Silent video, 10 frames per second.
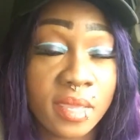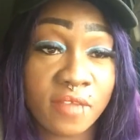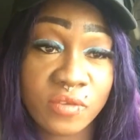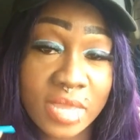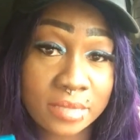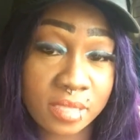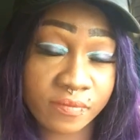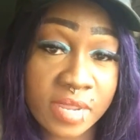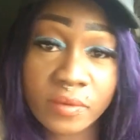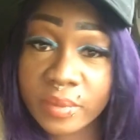If you guys
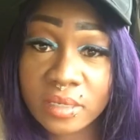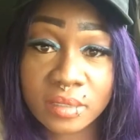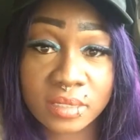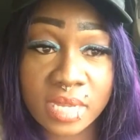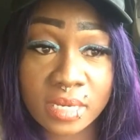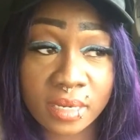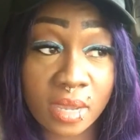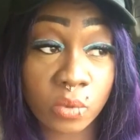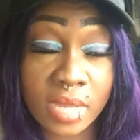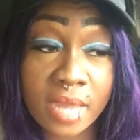have never been on a dating
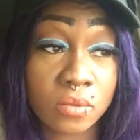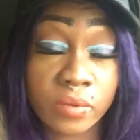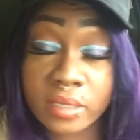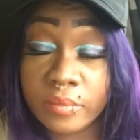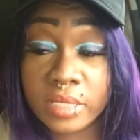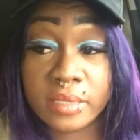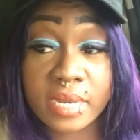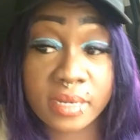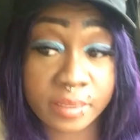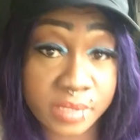app, well, I don't recommend
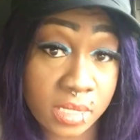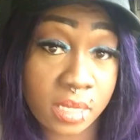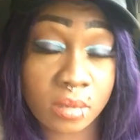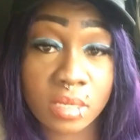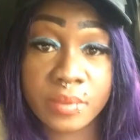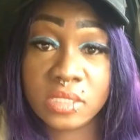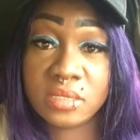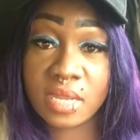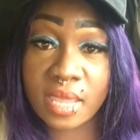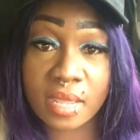dating apps anyhow. Let me
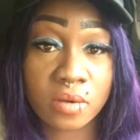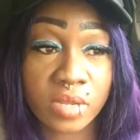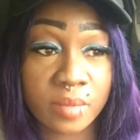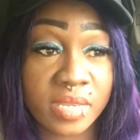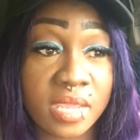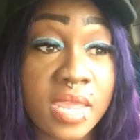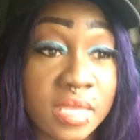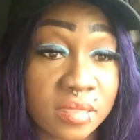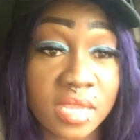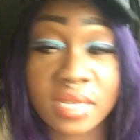just say that. I don't recommend
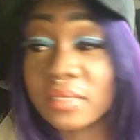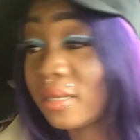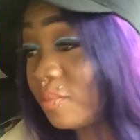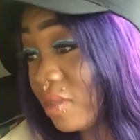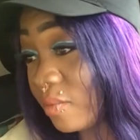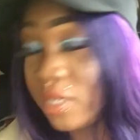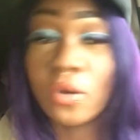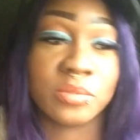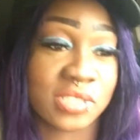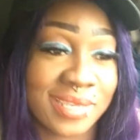anything that's not paying me.
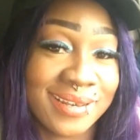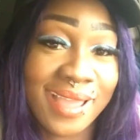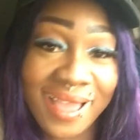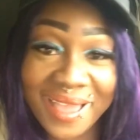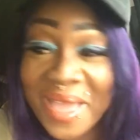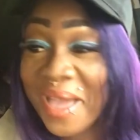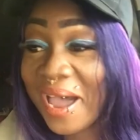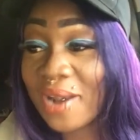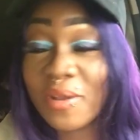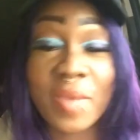No, I'm just kidding.
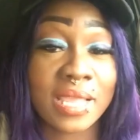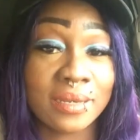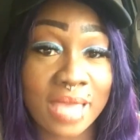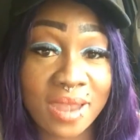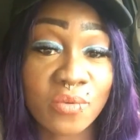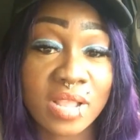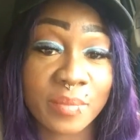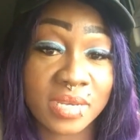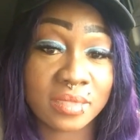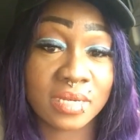I don't
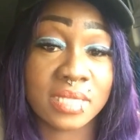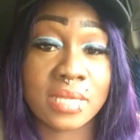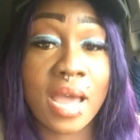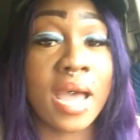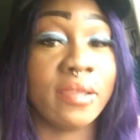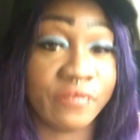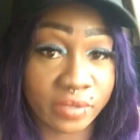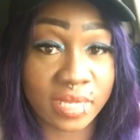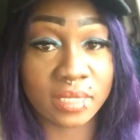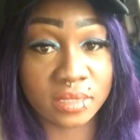recommend nothing unless I
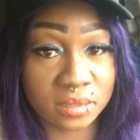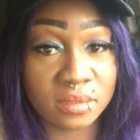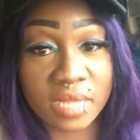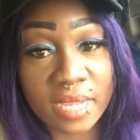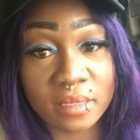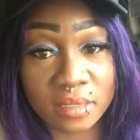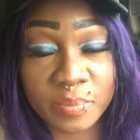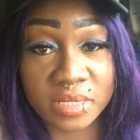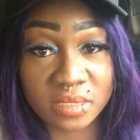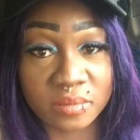feel like it's like could
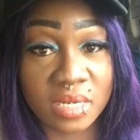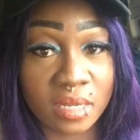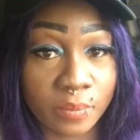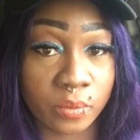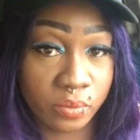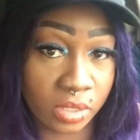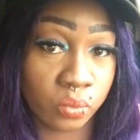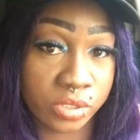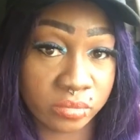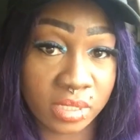be something that could be a
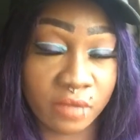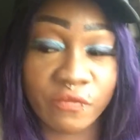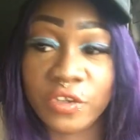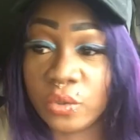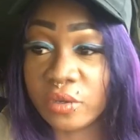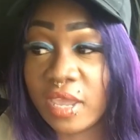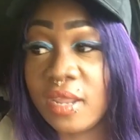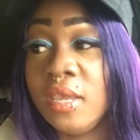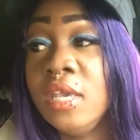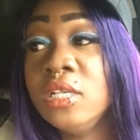real thing for you,
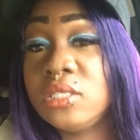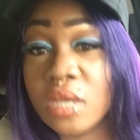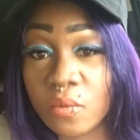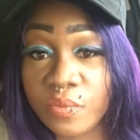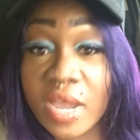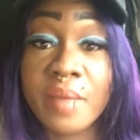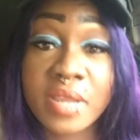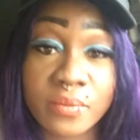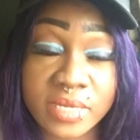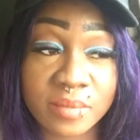okay? So I'm
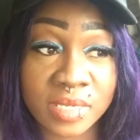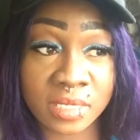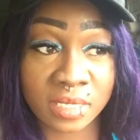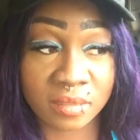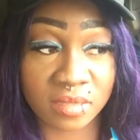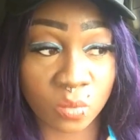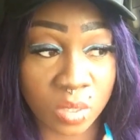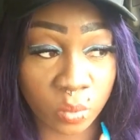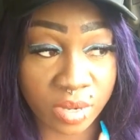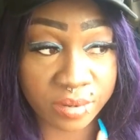not recommending anything
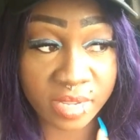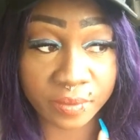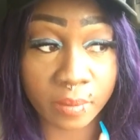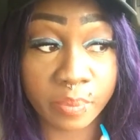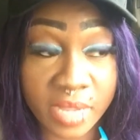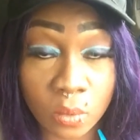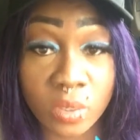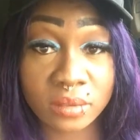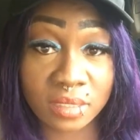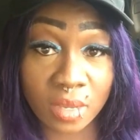one way or another. But
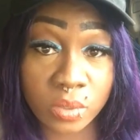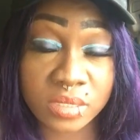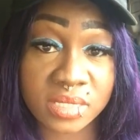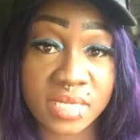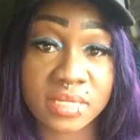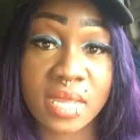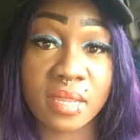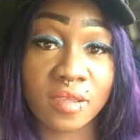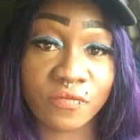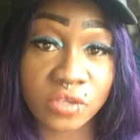one thing I will say is that
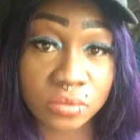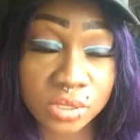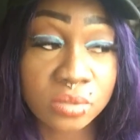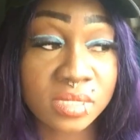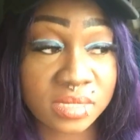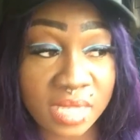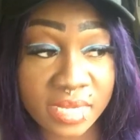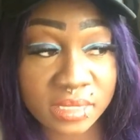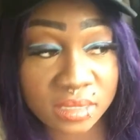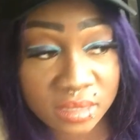if you do
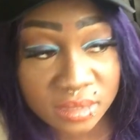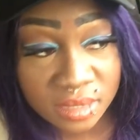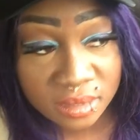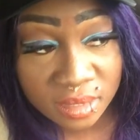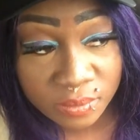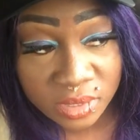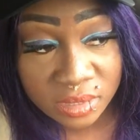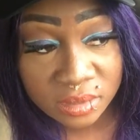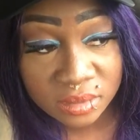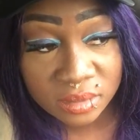decide to, is that the
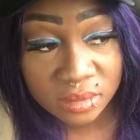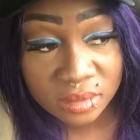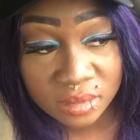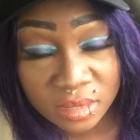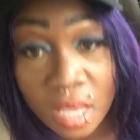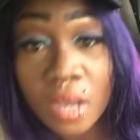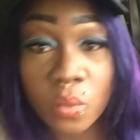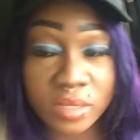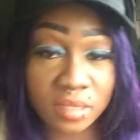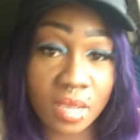ambulance?
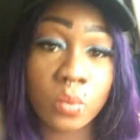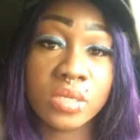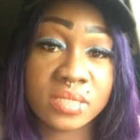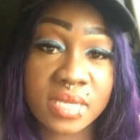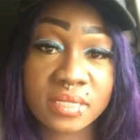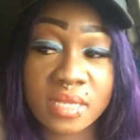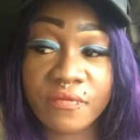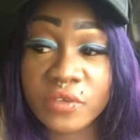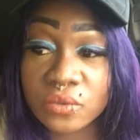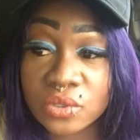One thing I will say is that
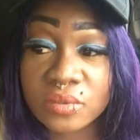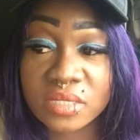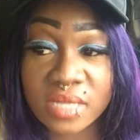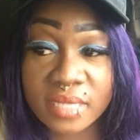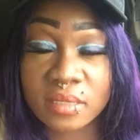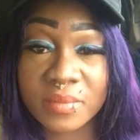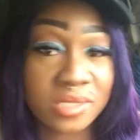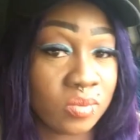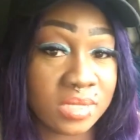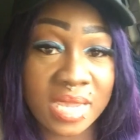if you do decide to
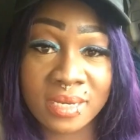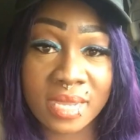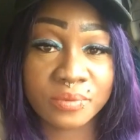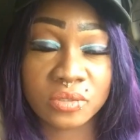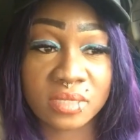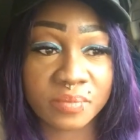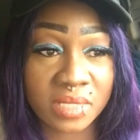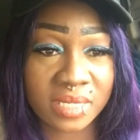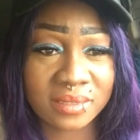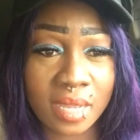mess with dating apps or
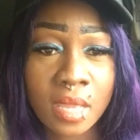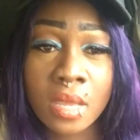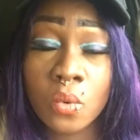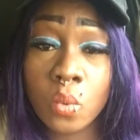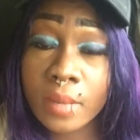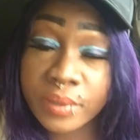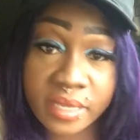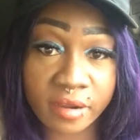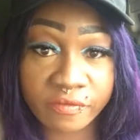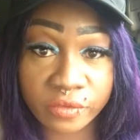something like that, one, be
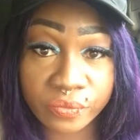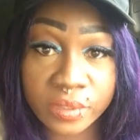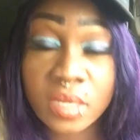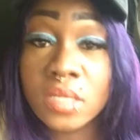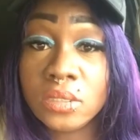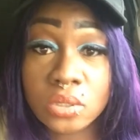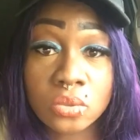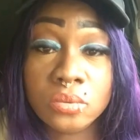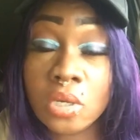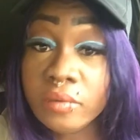careful.
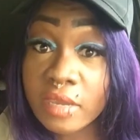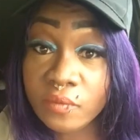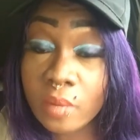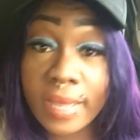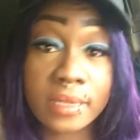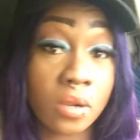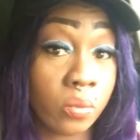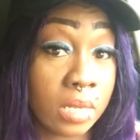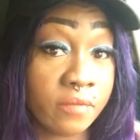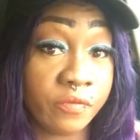Two, don't give nobody your
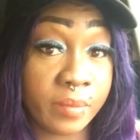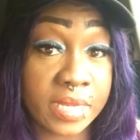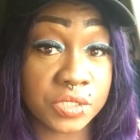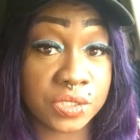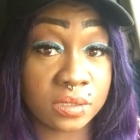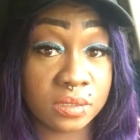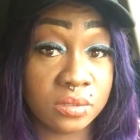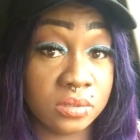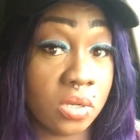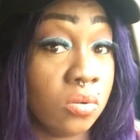real information.
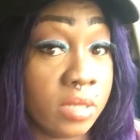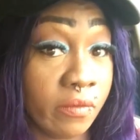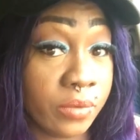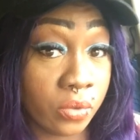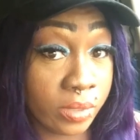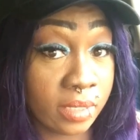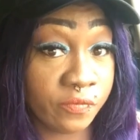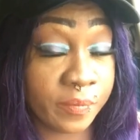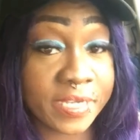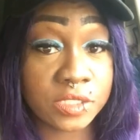Don't give them your real
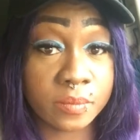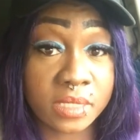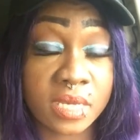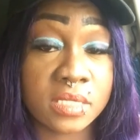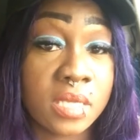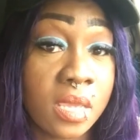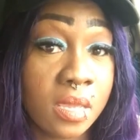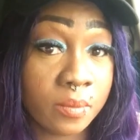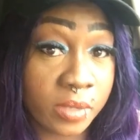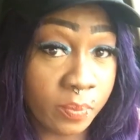information because
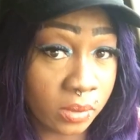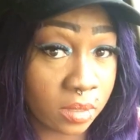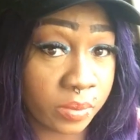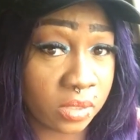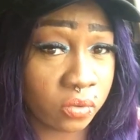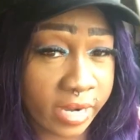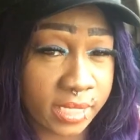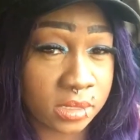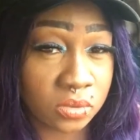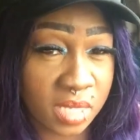people could be
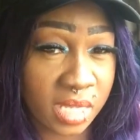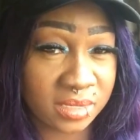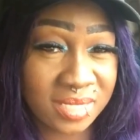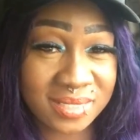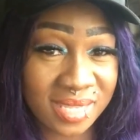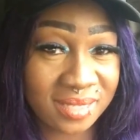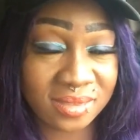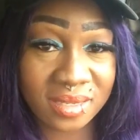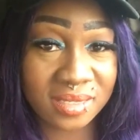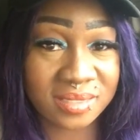crazy, you guys. They say
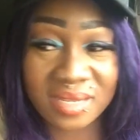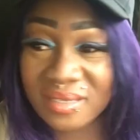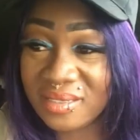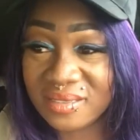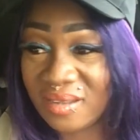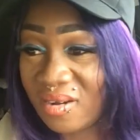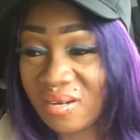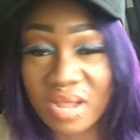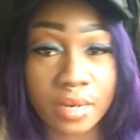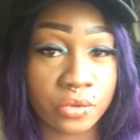things and they can just get
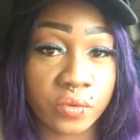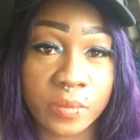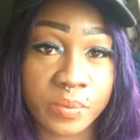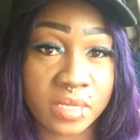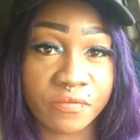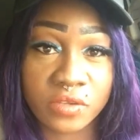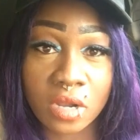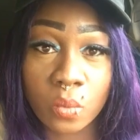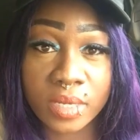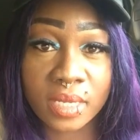all kind of creepy. And if you
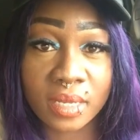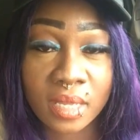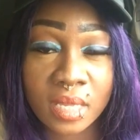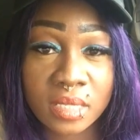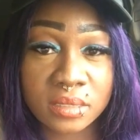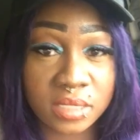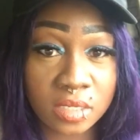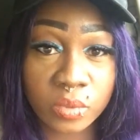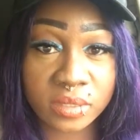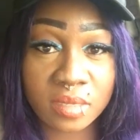don't want to
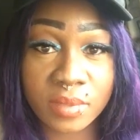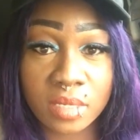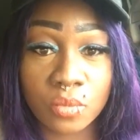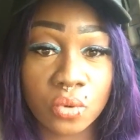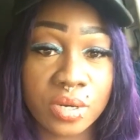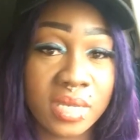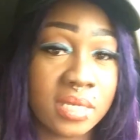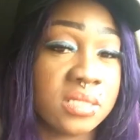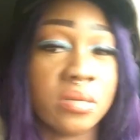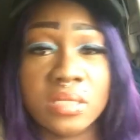deal with them anymore, it
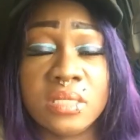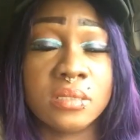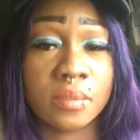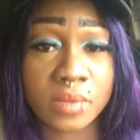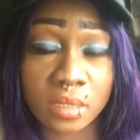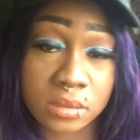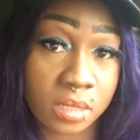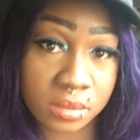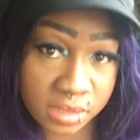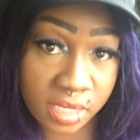could turn into something else
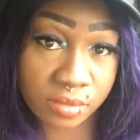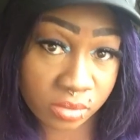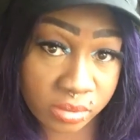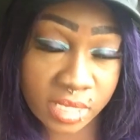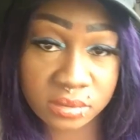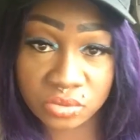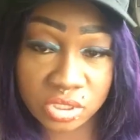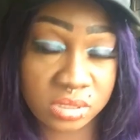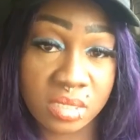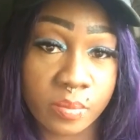altogether, okay? So
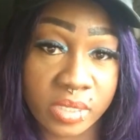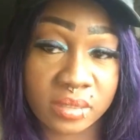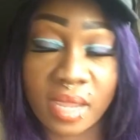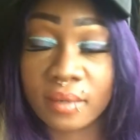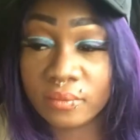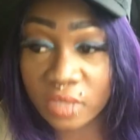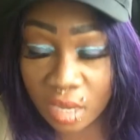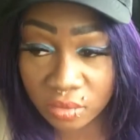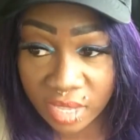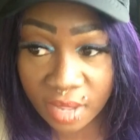just think about that.
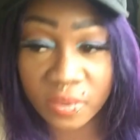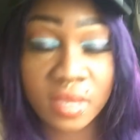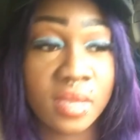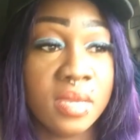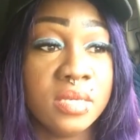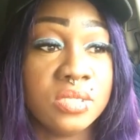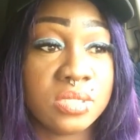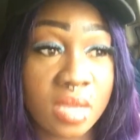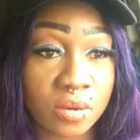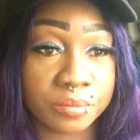Okay,
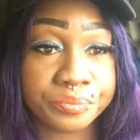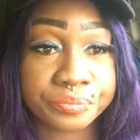so